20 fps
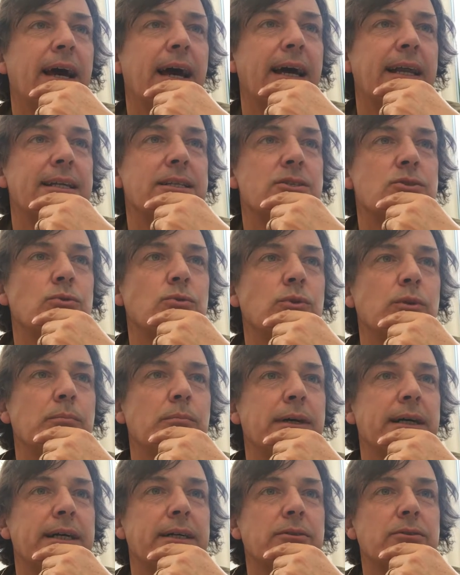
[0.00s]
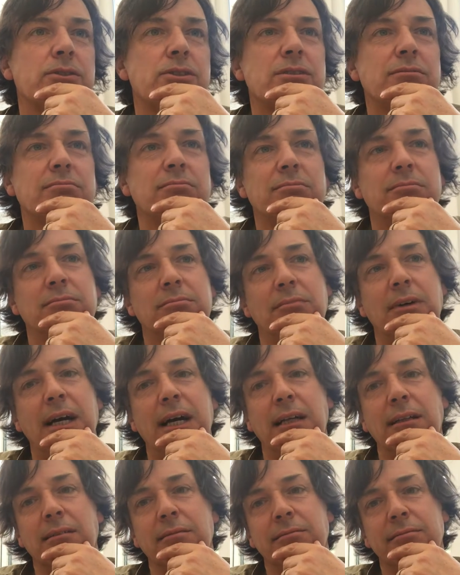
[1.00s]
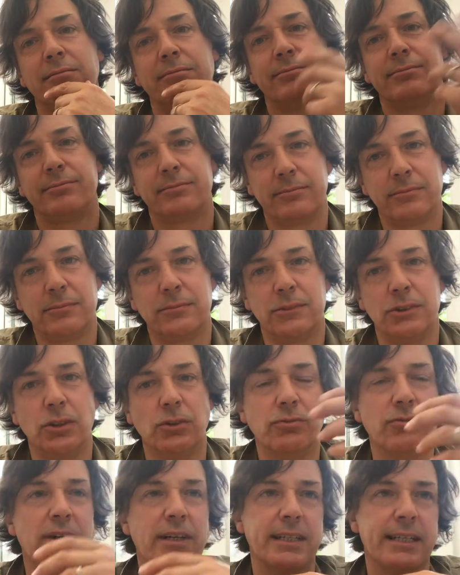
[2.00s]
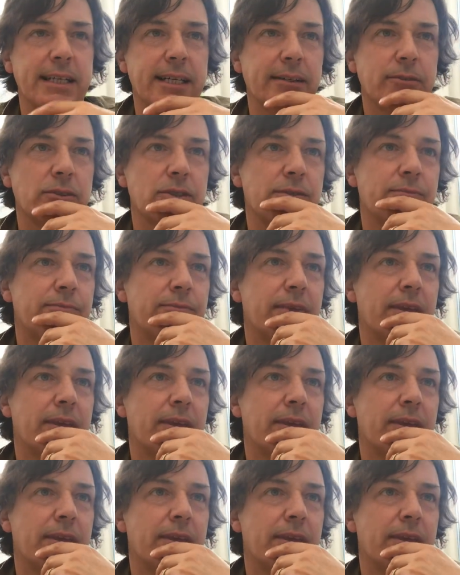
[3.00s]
and it's all about, well, you'll find out.